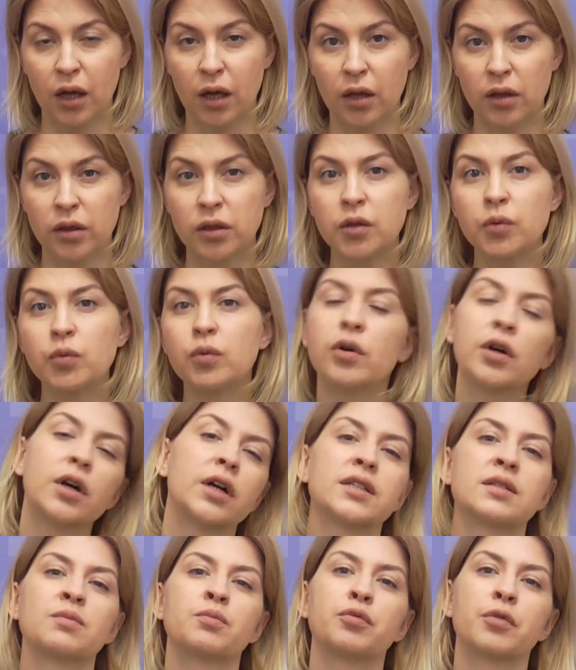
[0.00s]
The war
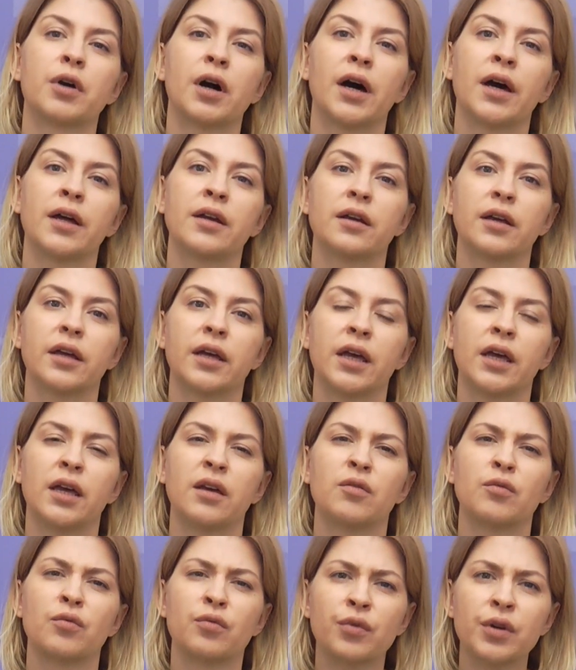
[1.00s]
has brought
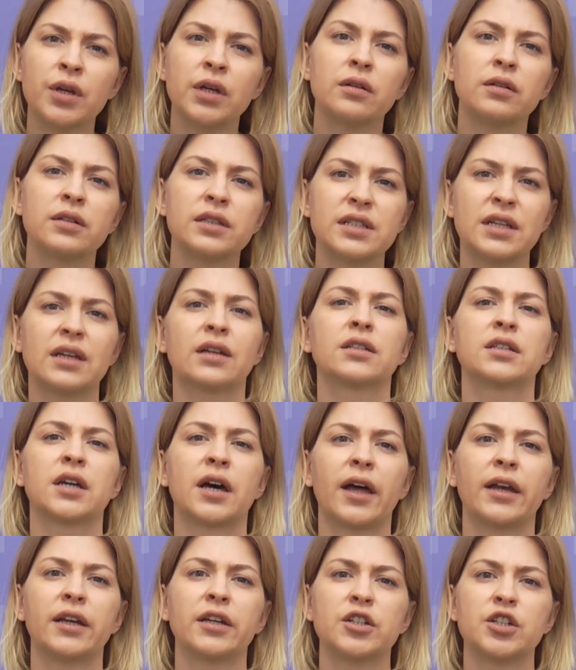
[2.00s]
a real
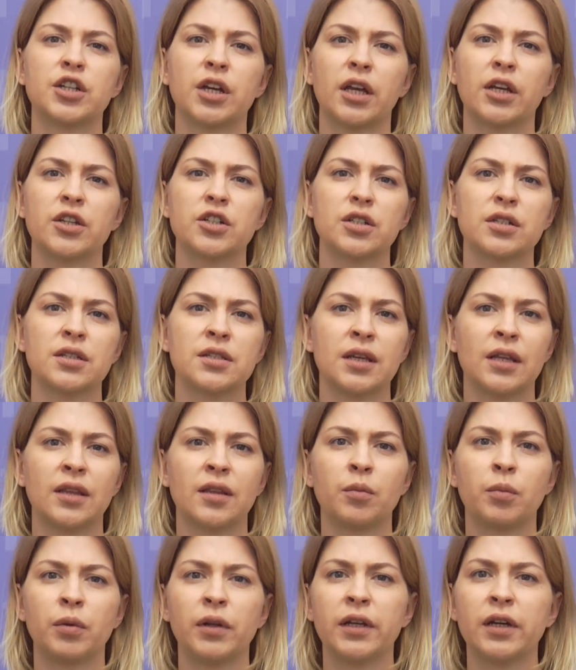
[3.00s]
tectonic changes in
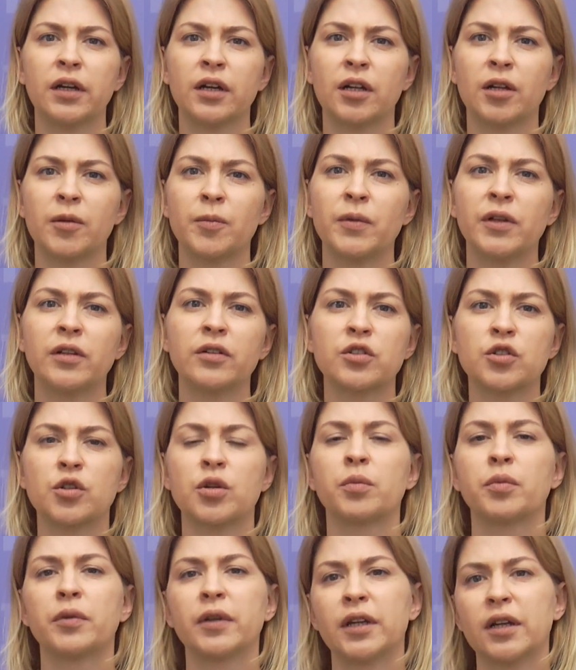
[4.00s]
the political and
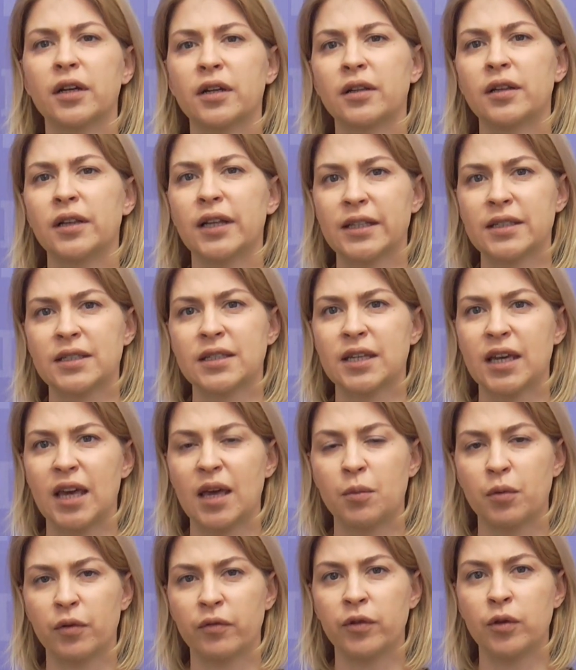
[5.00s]
military political
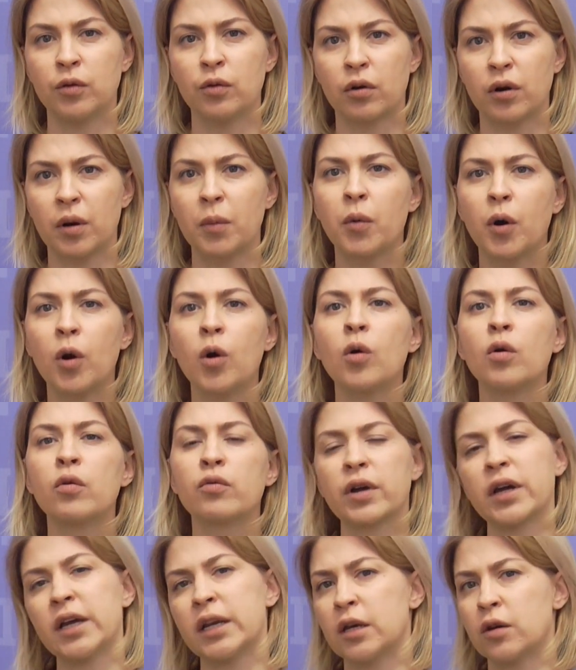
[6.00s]
landscape of Europe
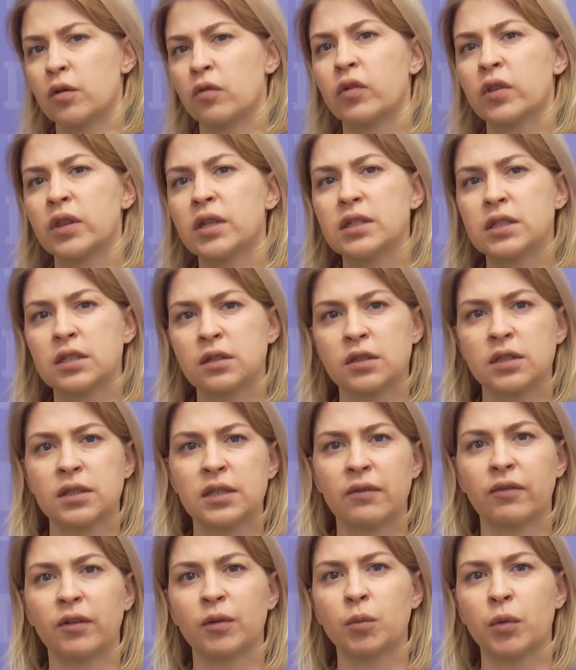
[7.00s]
already over these
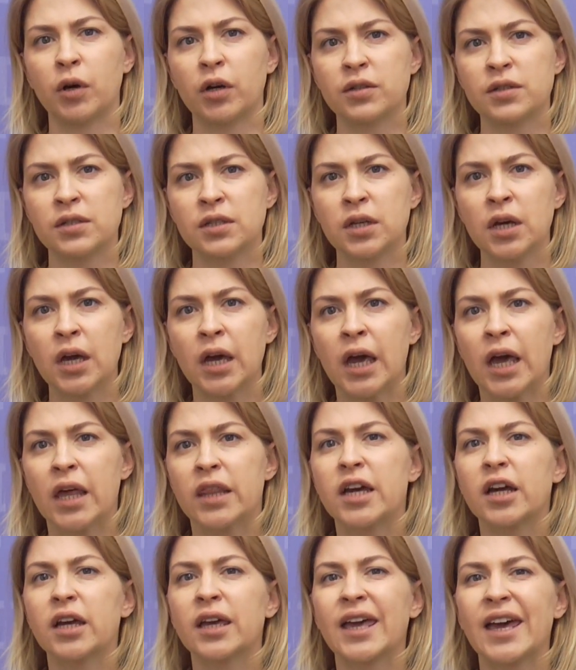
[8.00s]
7 months.
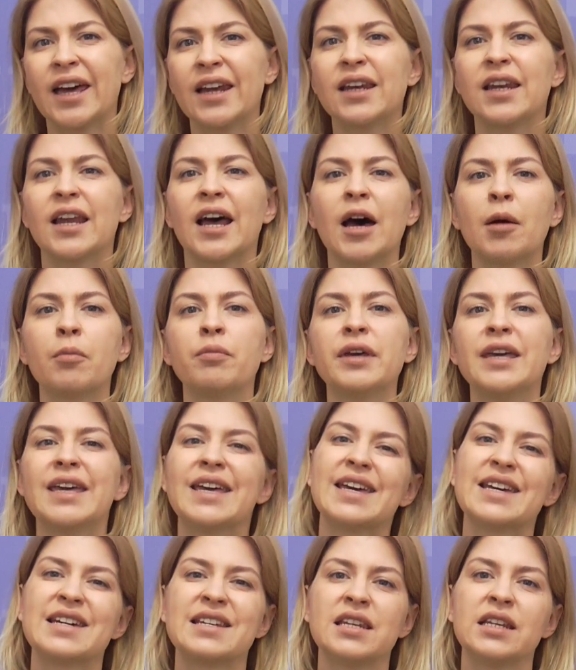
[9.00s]
There cannot be
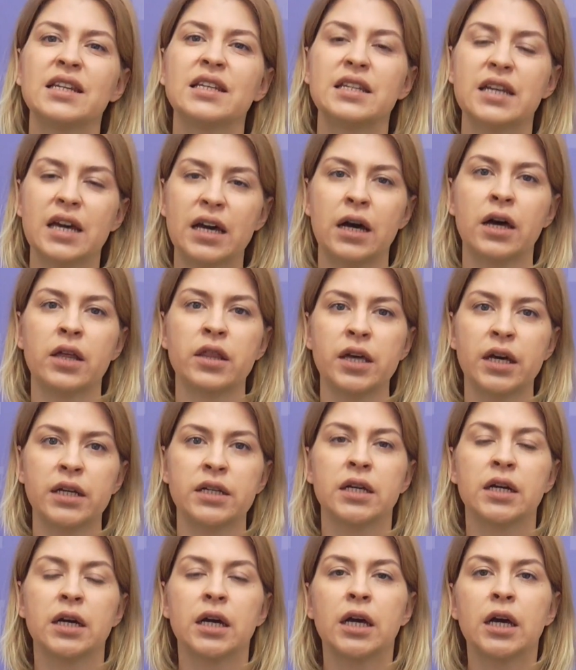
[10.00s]
any doubt
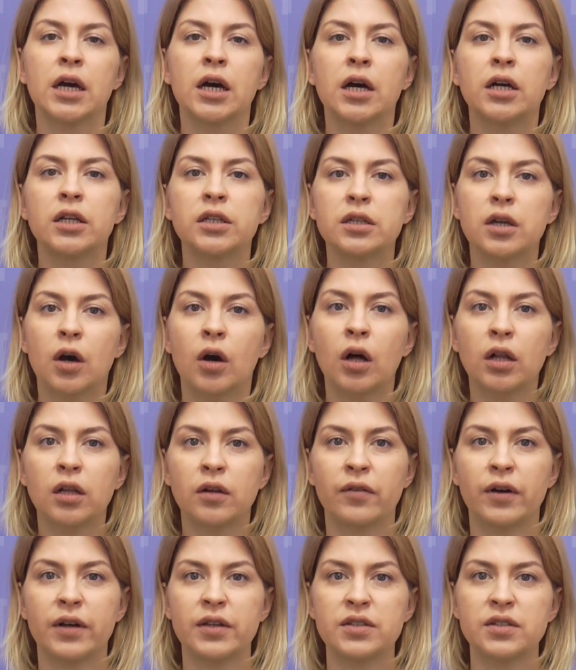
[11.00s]
that all
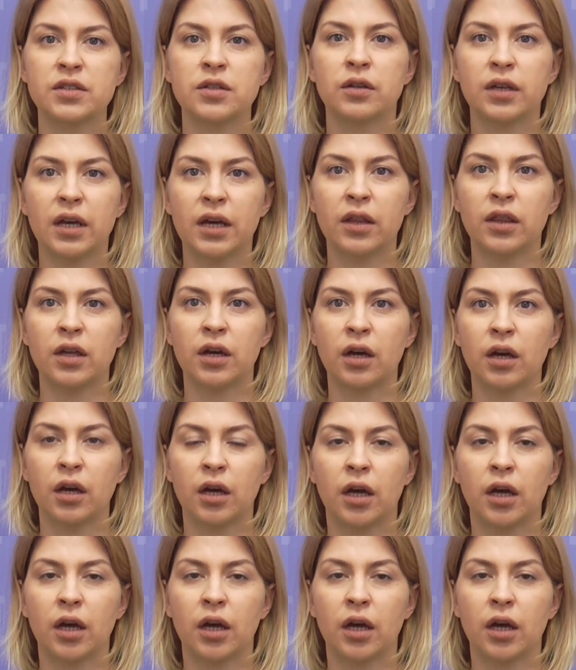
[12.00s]
of us together